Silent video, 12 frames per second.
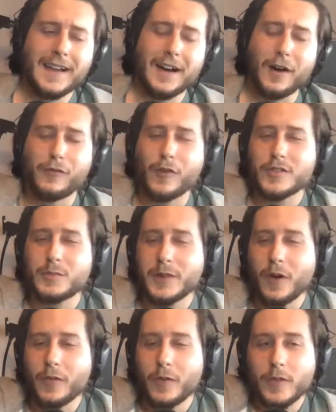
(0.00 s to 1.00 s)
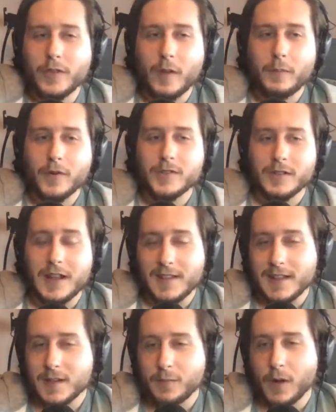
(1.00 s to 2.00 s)
of course, we don't know the numbers, so
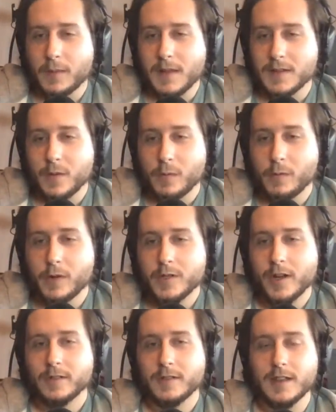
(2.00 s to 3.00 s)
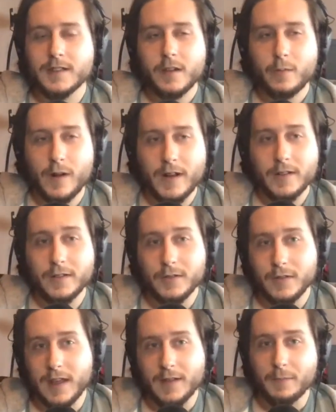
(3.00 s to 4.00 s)
that's the problem. That's why we reached out to Tesla, wanted
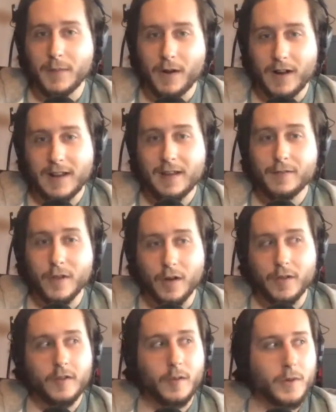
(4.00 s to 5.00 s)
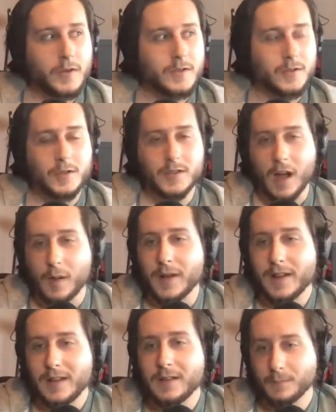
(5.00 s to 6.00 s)
to get a better idea of the numbers. So just how
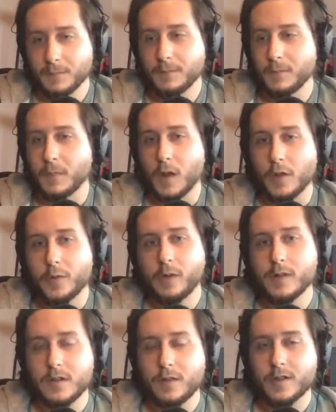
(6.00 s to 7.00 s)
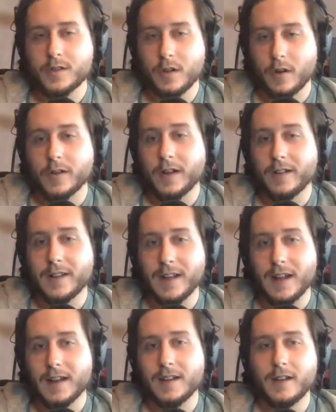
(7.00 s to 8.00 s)
many Model 3 reservations are there in
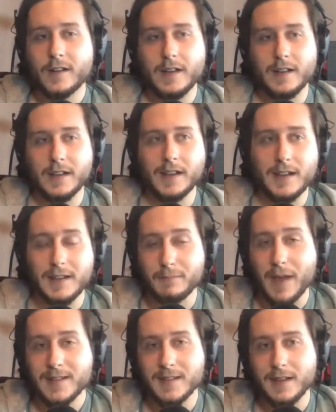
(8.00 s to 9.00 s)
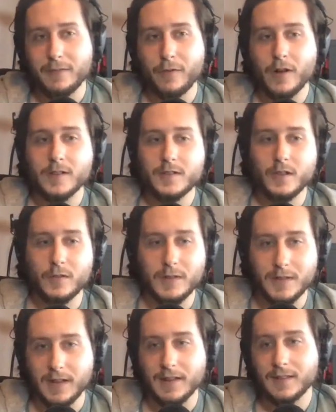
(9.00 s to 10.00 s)
Canada? Can it makes a difference? So
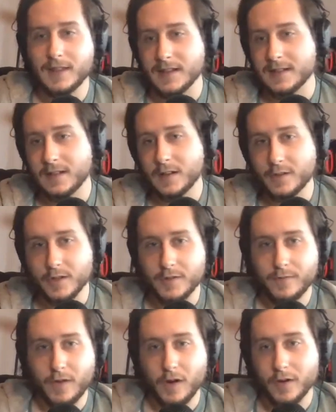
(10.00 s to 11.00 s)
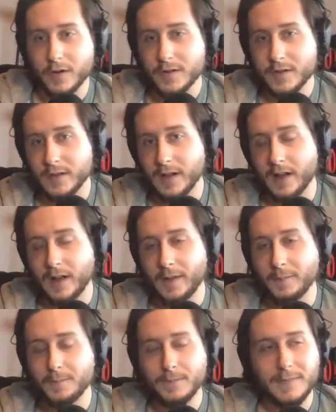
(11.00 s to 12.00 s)
can Tesla just focus
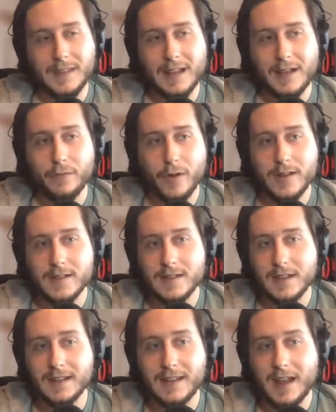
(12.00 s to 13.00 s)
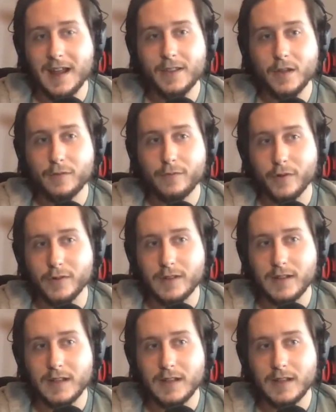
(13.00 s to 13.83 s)
deliveries in Canada for